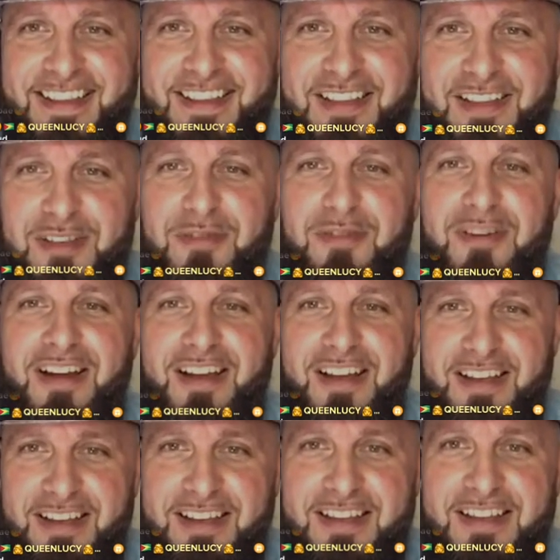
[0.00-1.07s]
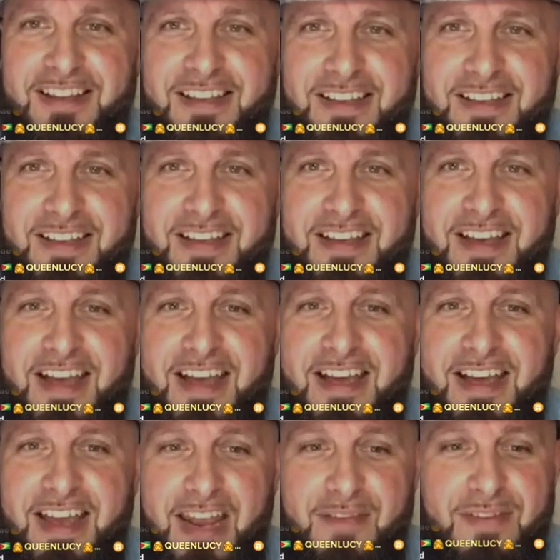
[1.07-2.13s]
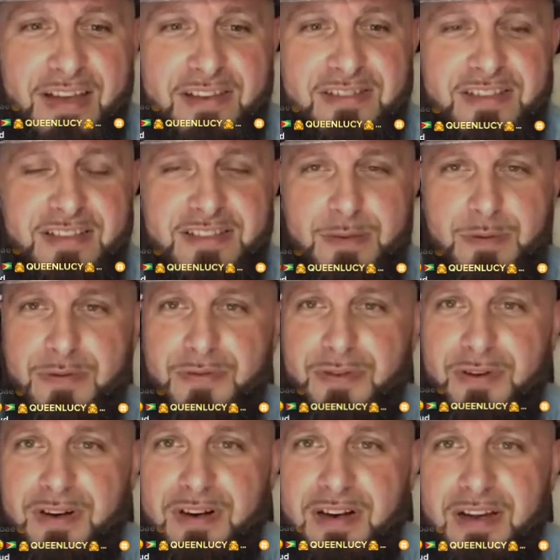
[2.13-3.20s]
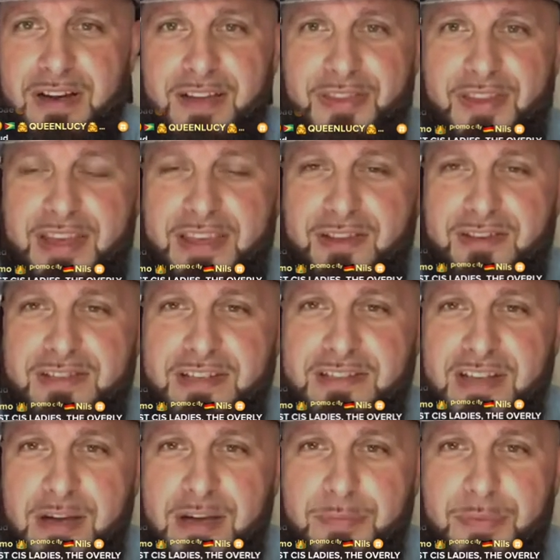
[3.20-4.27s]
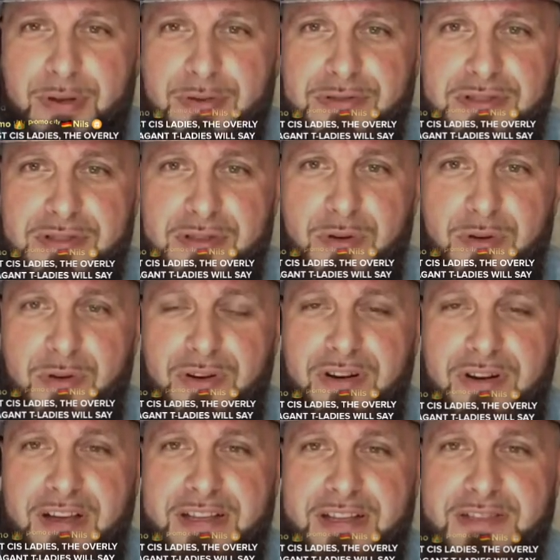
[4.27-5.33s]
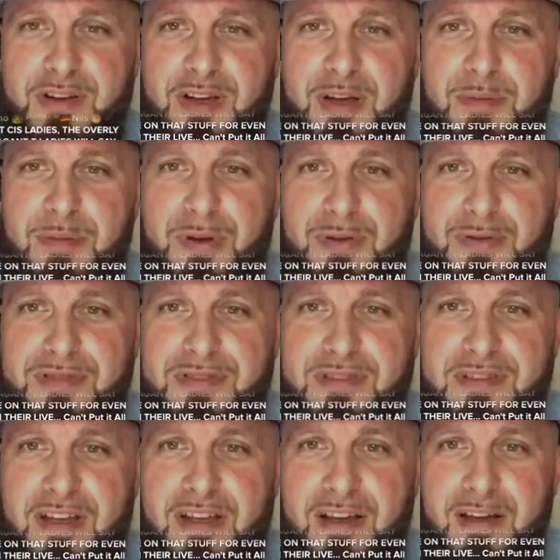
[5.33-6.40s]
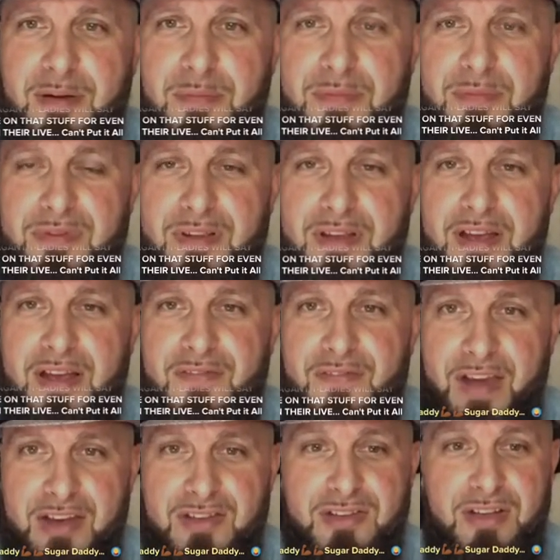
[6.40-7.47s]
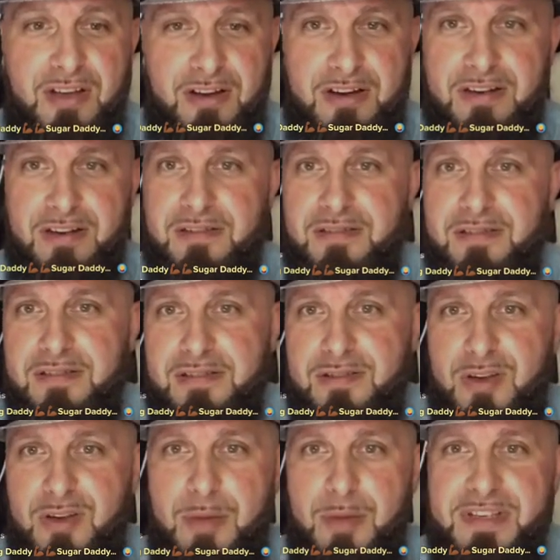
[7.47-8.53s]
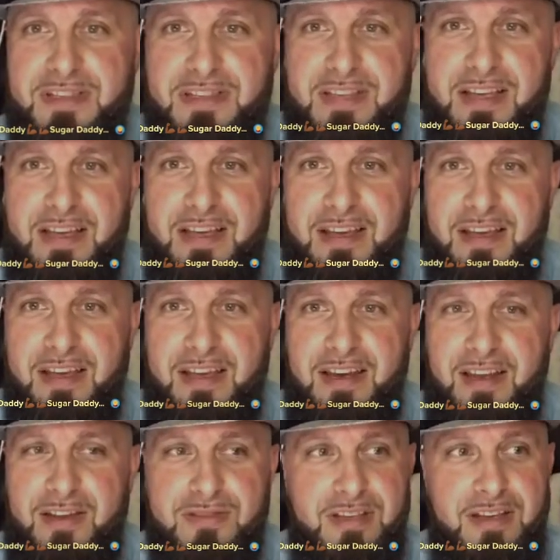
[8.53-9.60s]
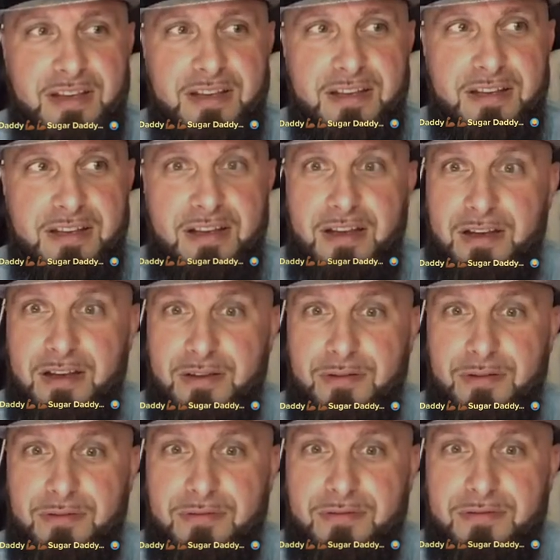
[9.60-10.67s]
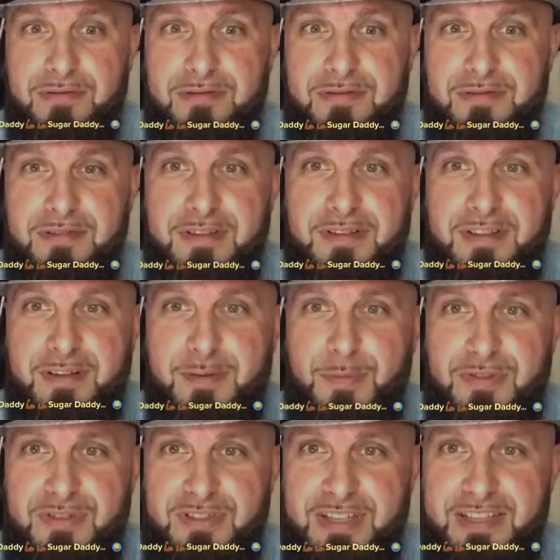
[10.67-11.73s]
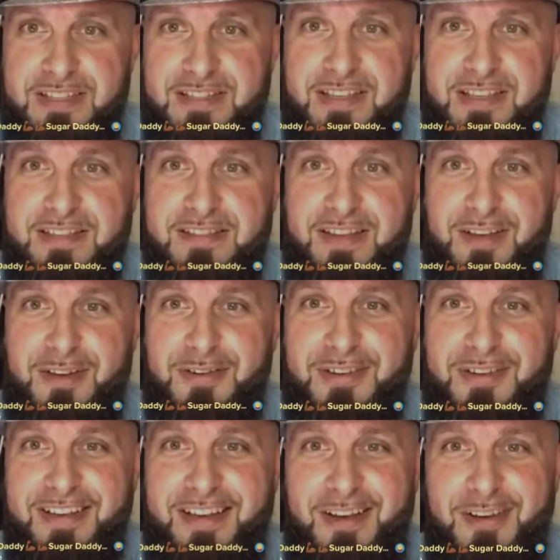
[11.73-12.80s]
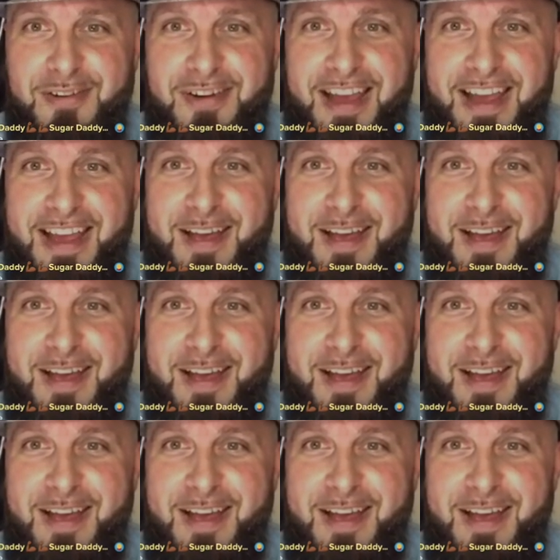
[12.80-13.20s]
Right. And I've actually some of her, I think either TikTok posts or Instagram posts, actually heard Tsunami sing, and I was like, oh, well, she can sing too. Oh, damn.